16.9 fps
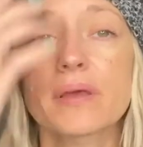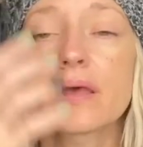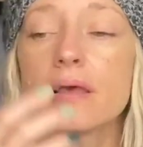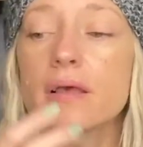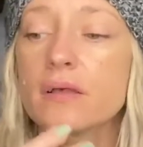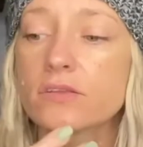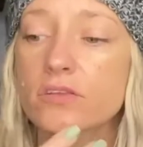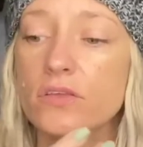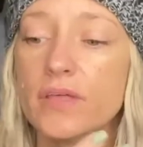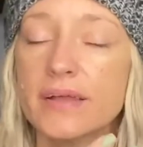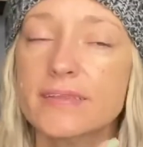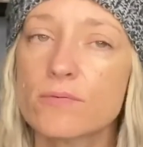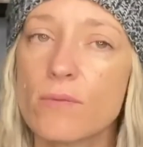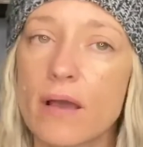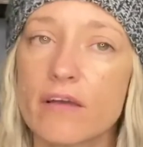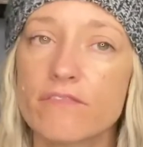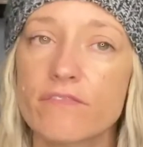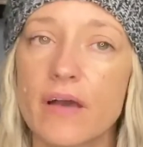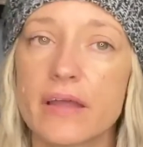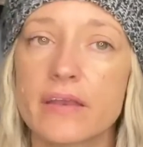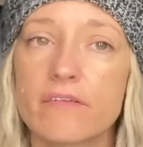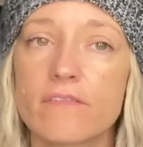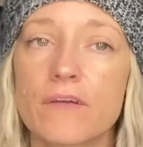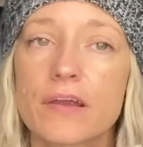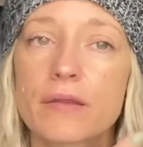So that's why I find
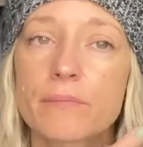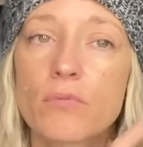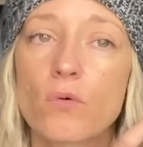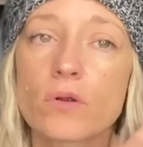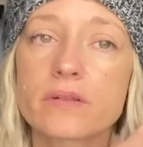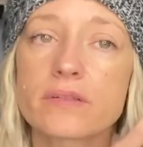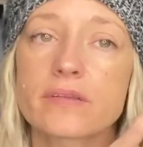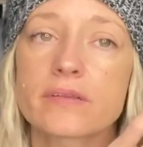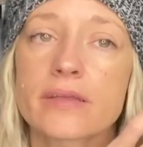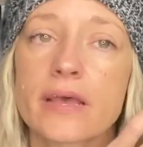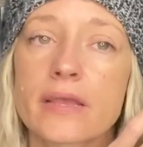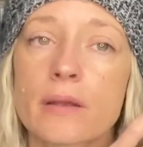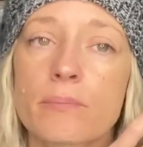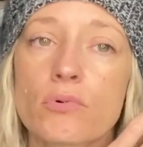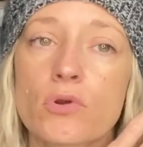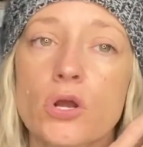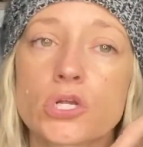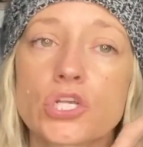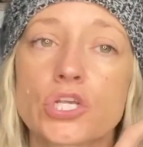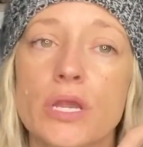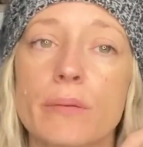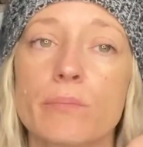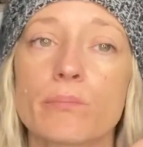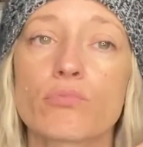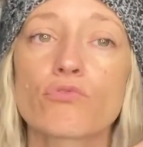it very important to take a brush
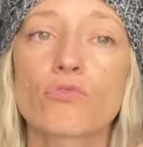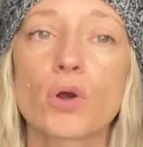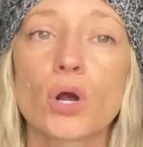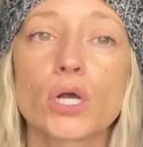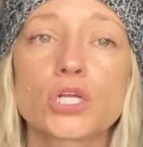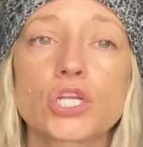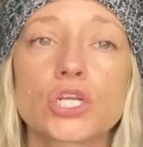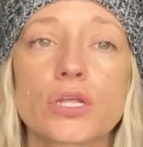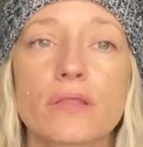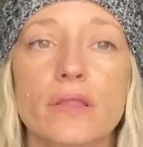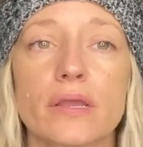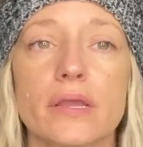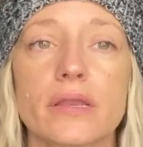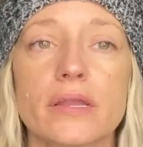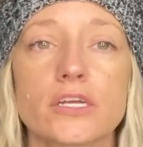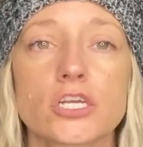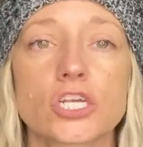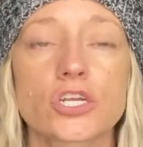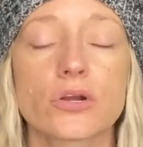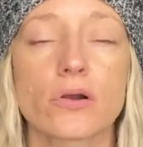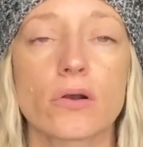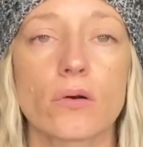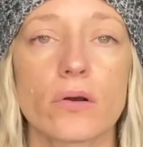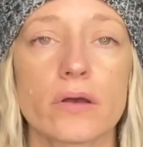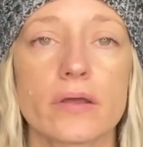and brush the conditioner
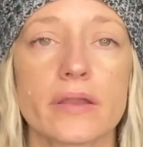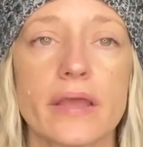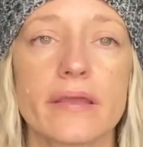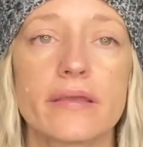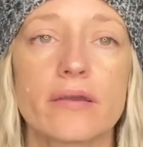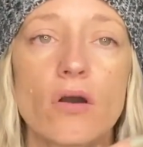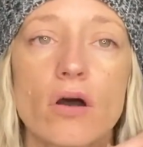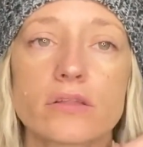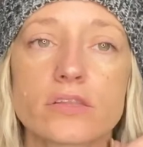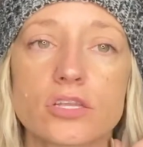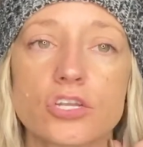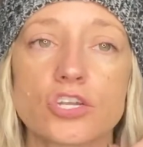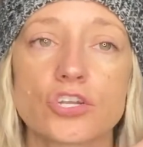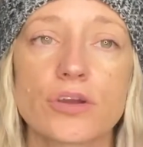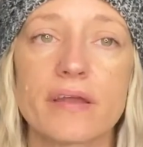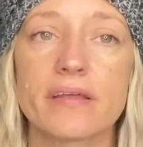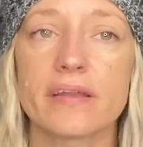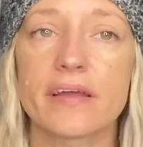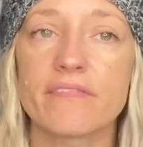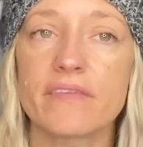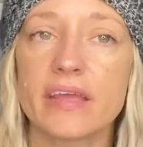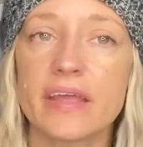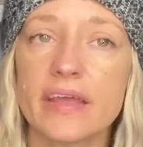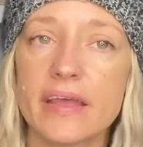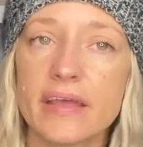on and concentrate at
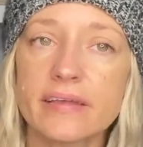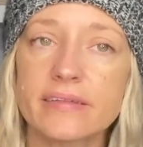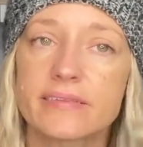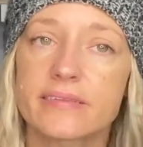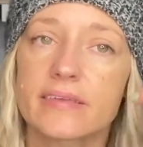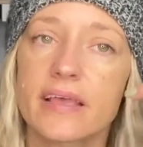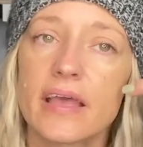the ends.